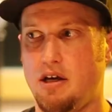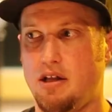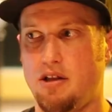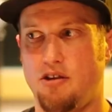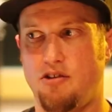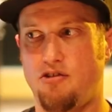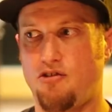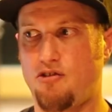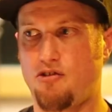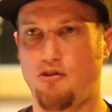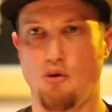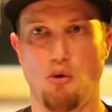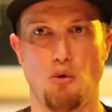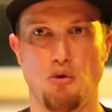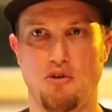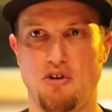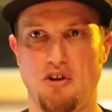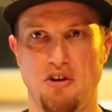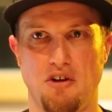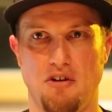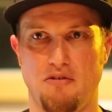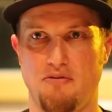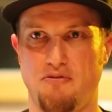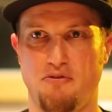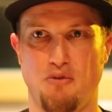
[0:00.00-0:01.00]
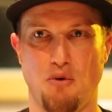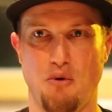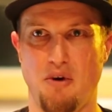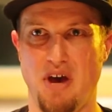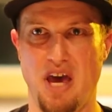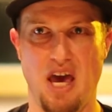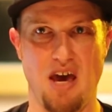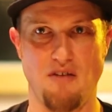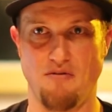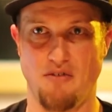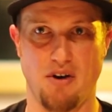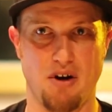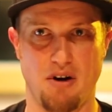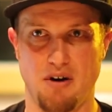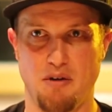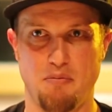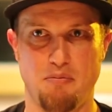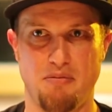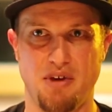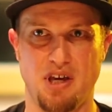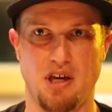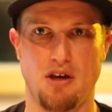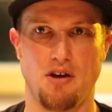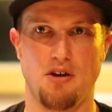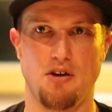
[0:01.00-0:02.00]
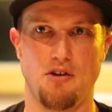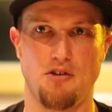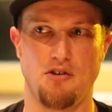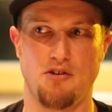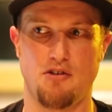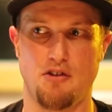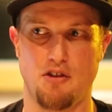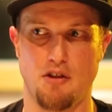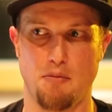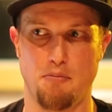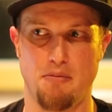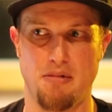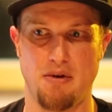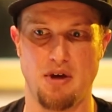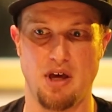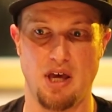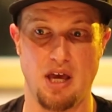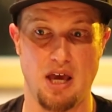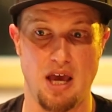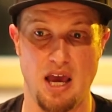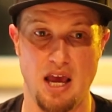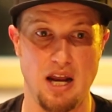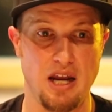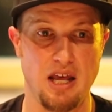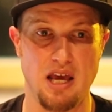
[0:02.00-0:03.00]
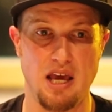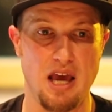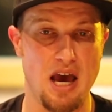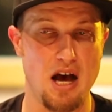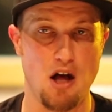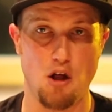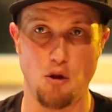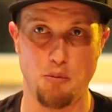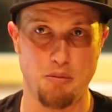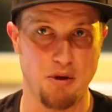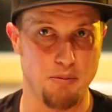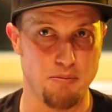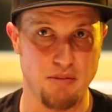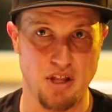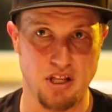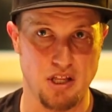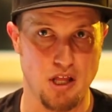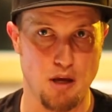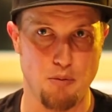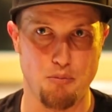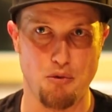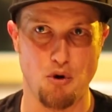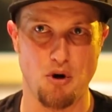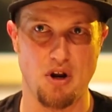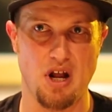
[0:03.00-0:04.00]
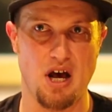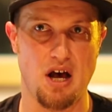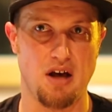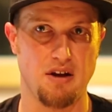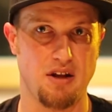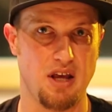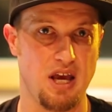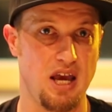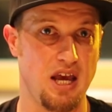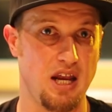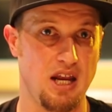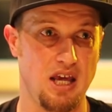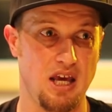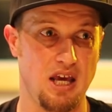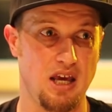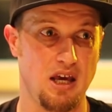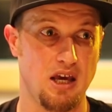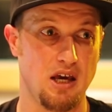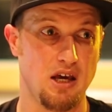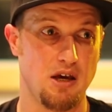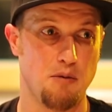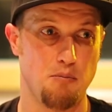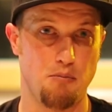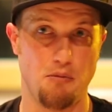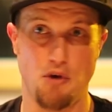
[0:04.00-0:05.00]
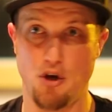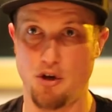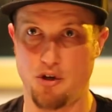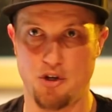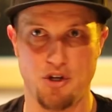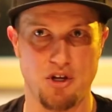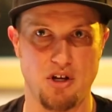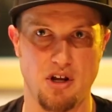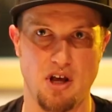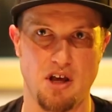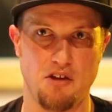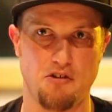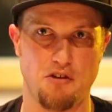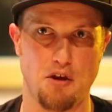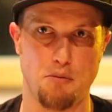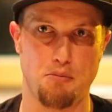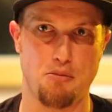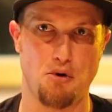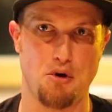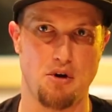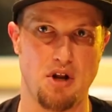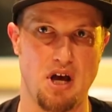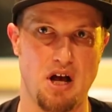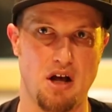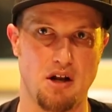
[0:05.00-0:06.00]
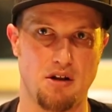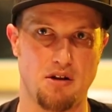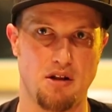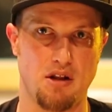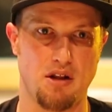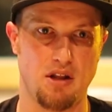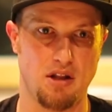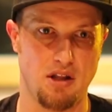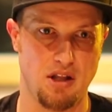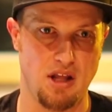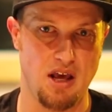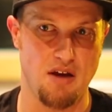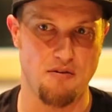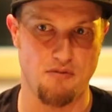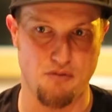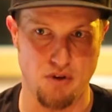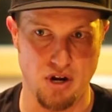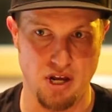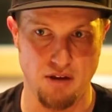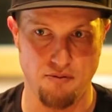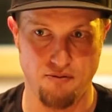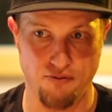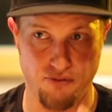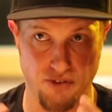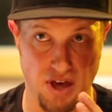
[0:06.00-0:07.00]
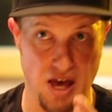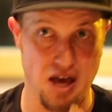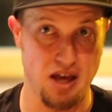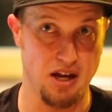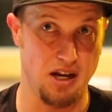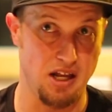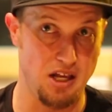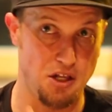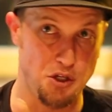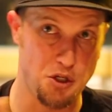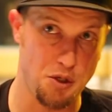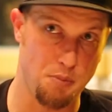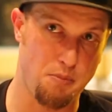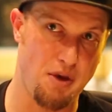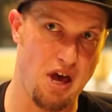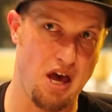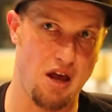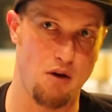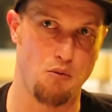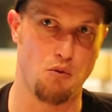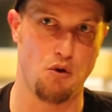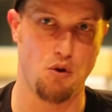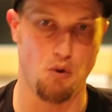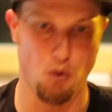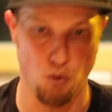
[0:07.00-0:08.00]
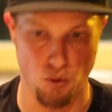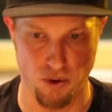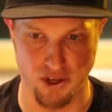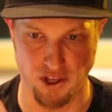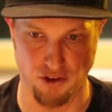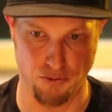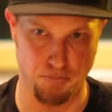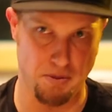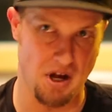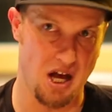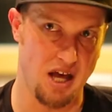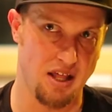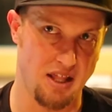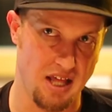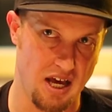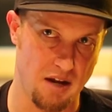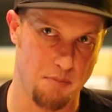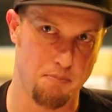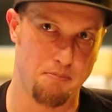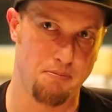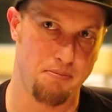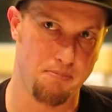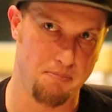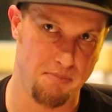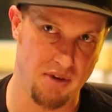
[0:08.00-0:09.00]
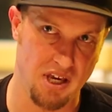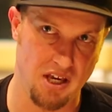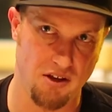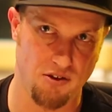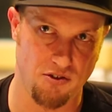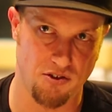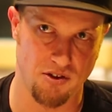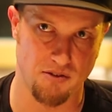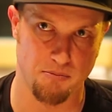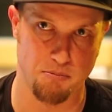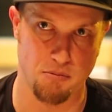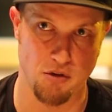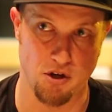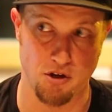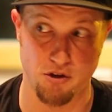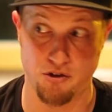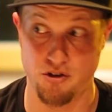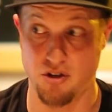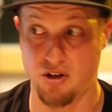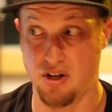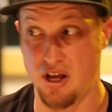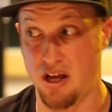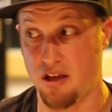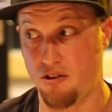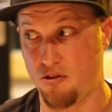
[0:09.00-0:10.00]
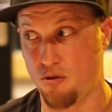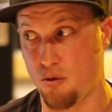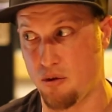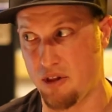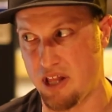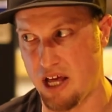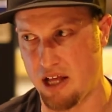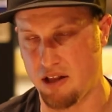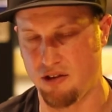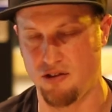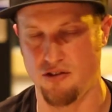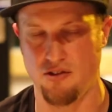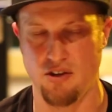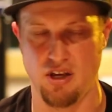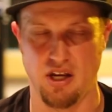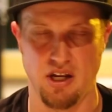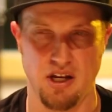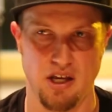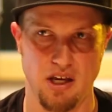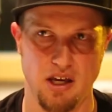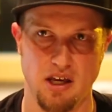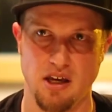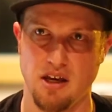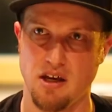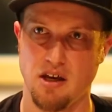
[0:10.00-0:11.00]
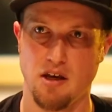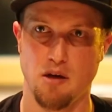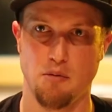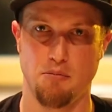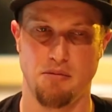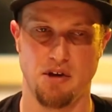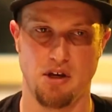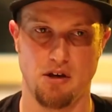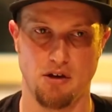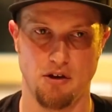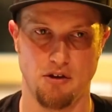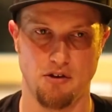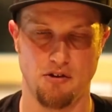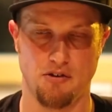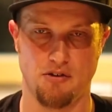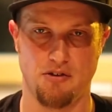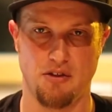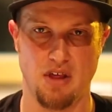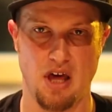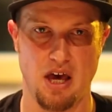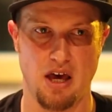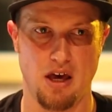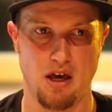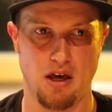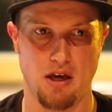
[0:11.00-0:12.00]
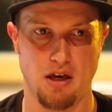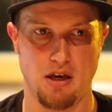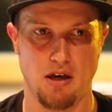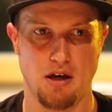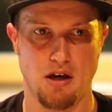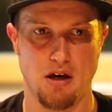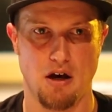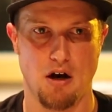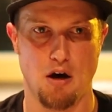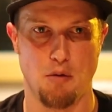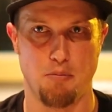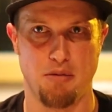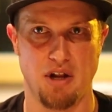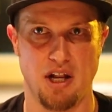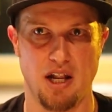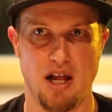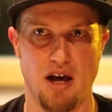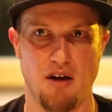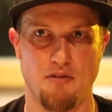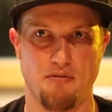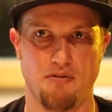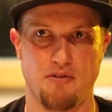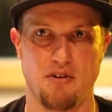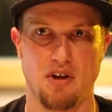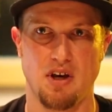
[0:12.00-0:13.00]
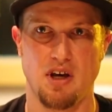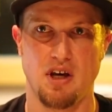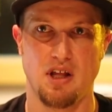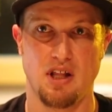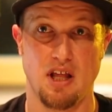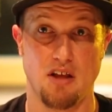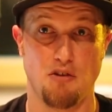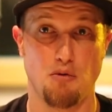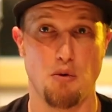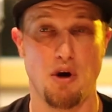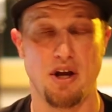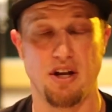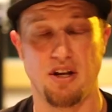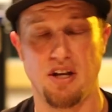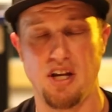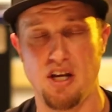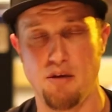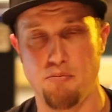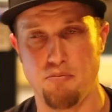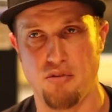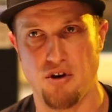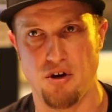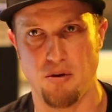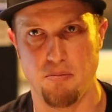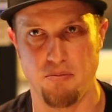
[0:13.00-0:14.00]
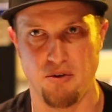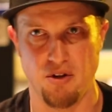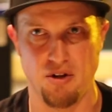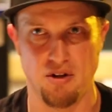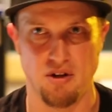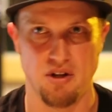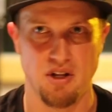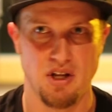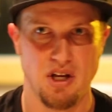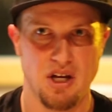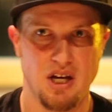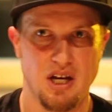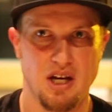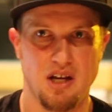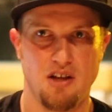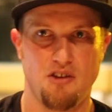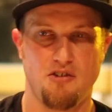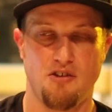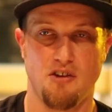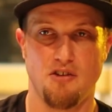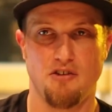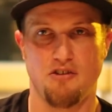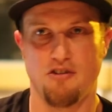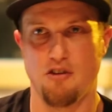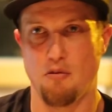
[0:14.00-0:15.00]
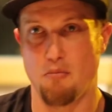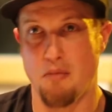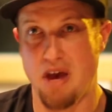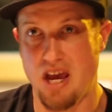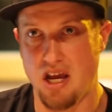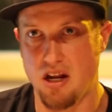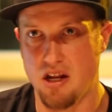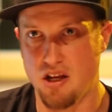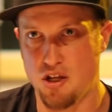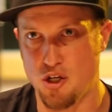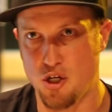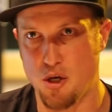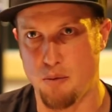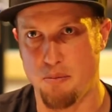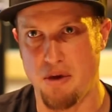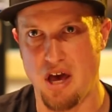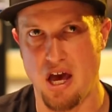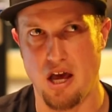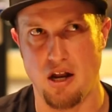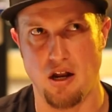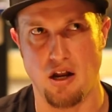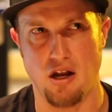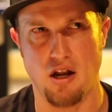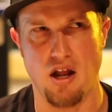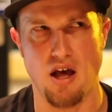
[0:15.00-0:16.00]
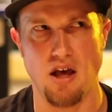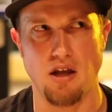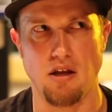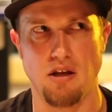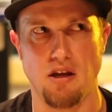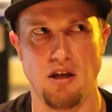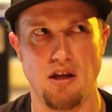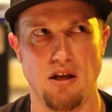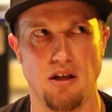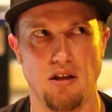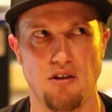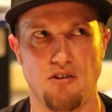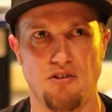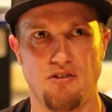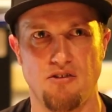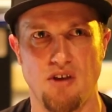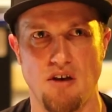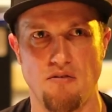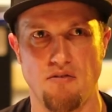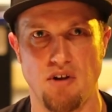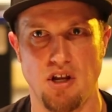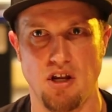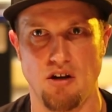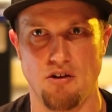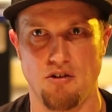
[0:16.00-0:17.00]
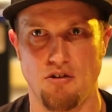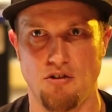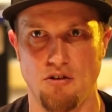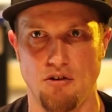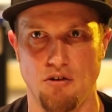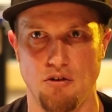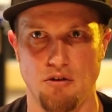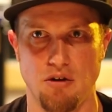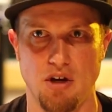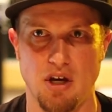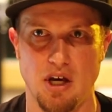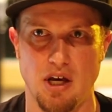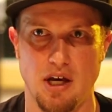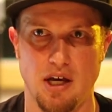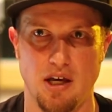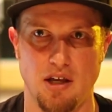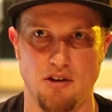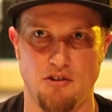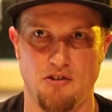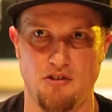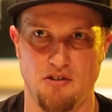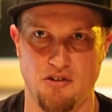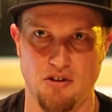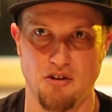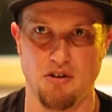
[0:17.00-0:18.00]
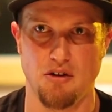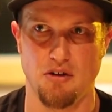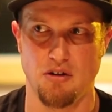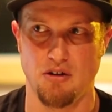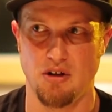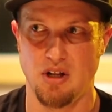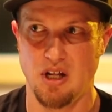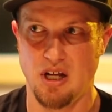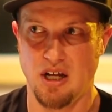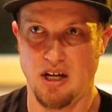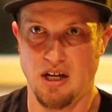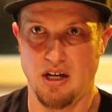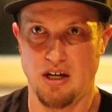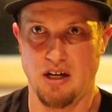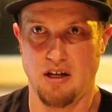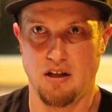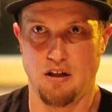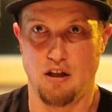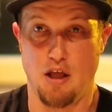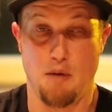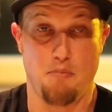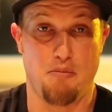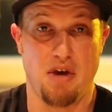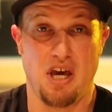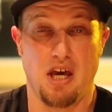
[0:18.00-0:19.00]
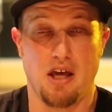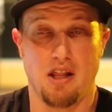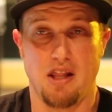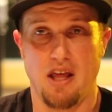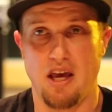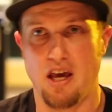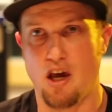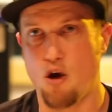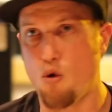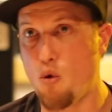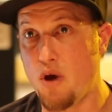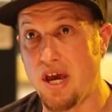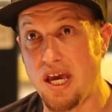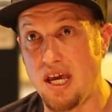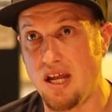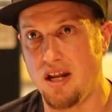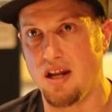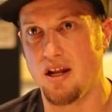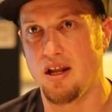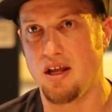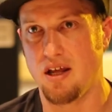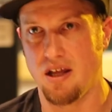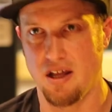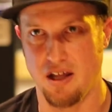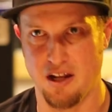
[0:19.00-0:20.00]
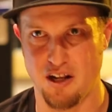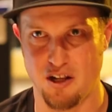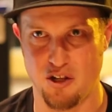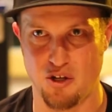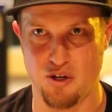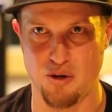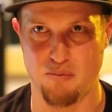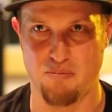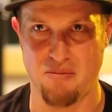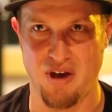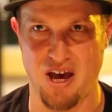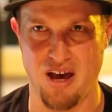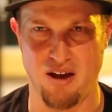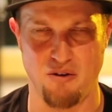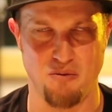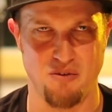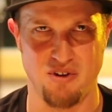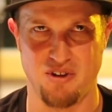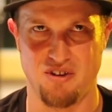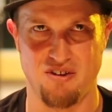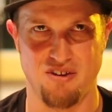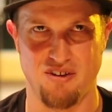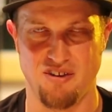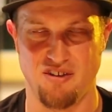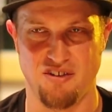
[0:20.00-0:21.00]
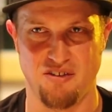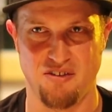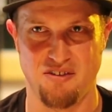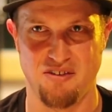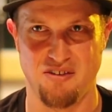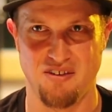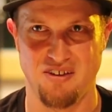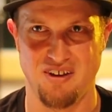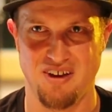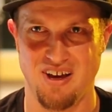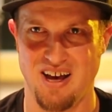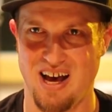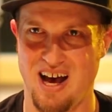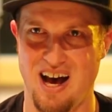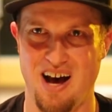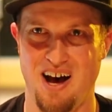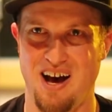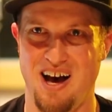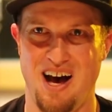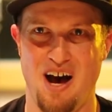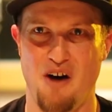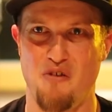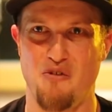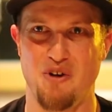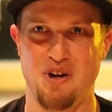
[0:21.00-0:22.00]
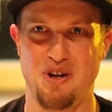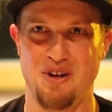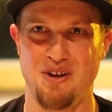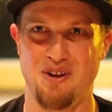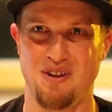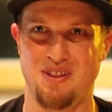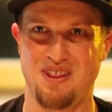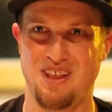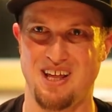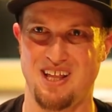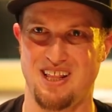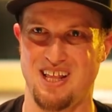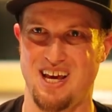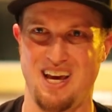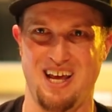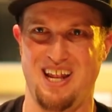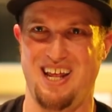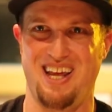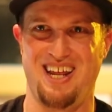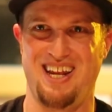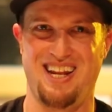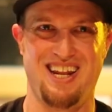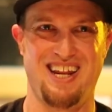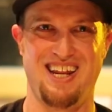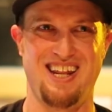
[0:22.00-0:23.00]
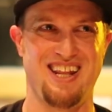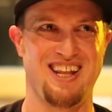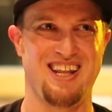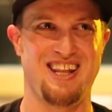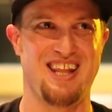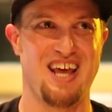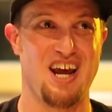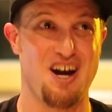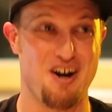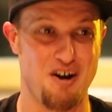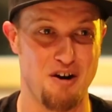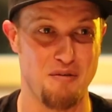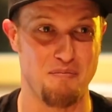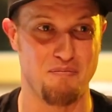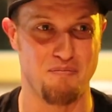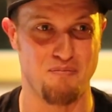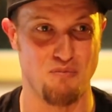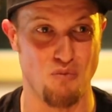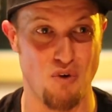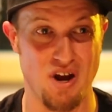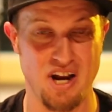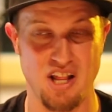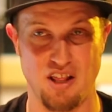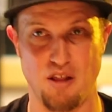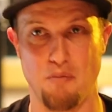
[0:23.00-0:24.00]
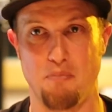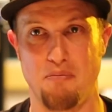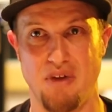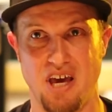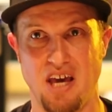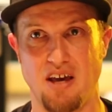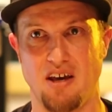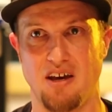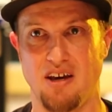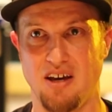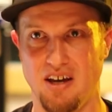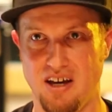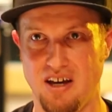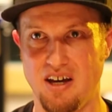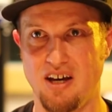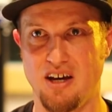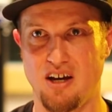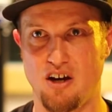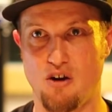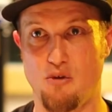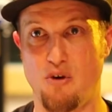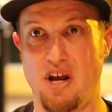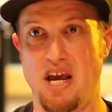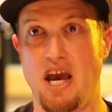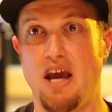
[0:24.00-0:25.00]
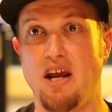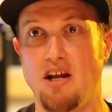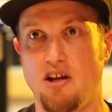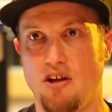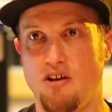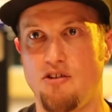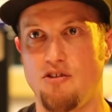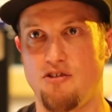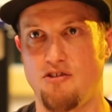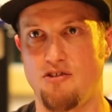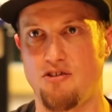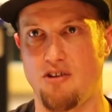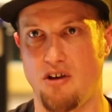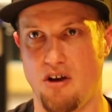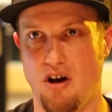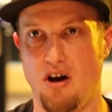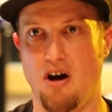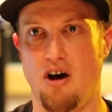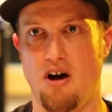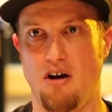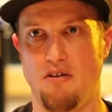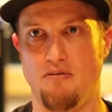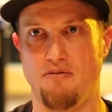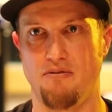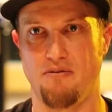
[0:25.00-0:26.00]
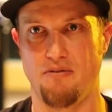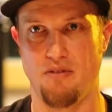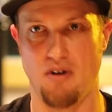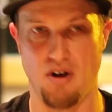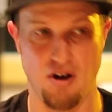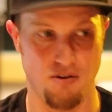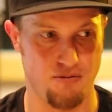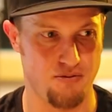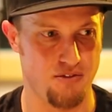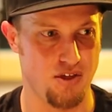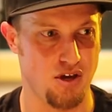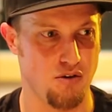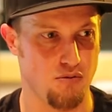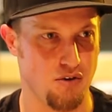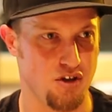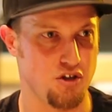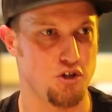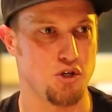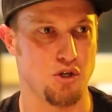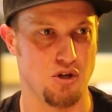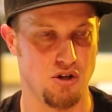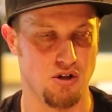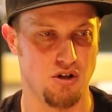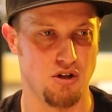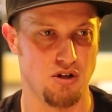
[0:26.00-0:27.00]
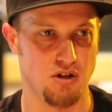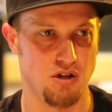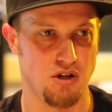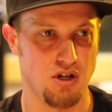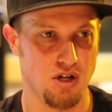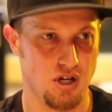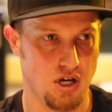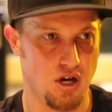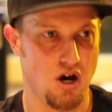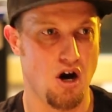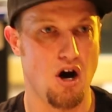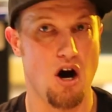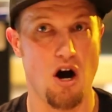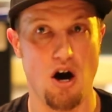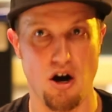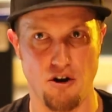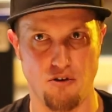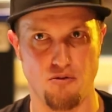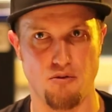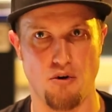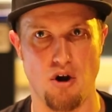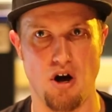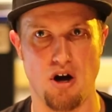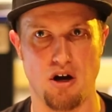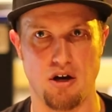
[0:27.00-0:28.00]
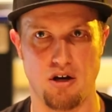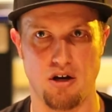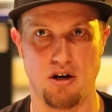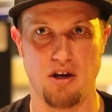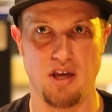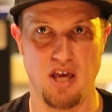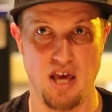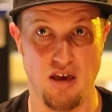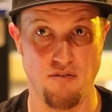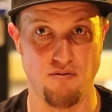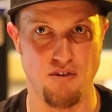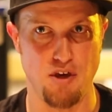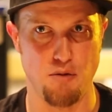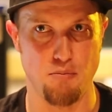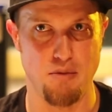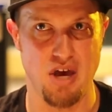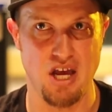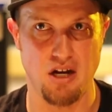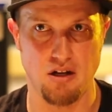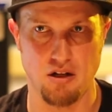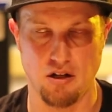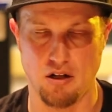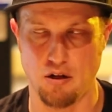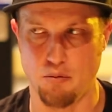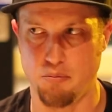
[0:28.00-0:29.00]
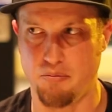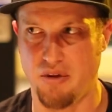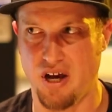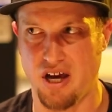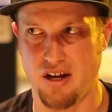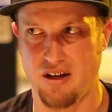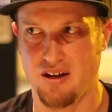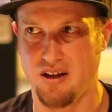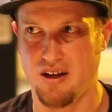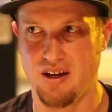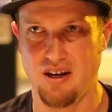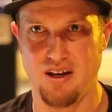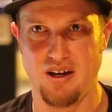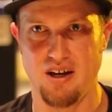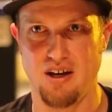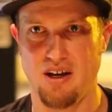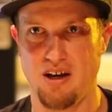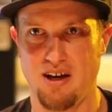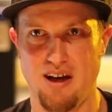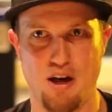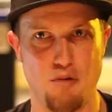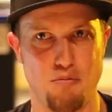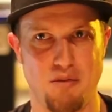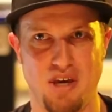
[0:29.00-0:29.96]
sorted forever, because any album that they put out, any merchandise they put out, every fan in Japan will always buy that piece of merchandise or that CD because they are beloved. That's why Deep Purple, since the Made in Japan in 1972, is still, they're bigger than Queen in Japan, which is, how would you think they're one of the big creators of the original hard rock heavy metal, but I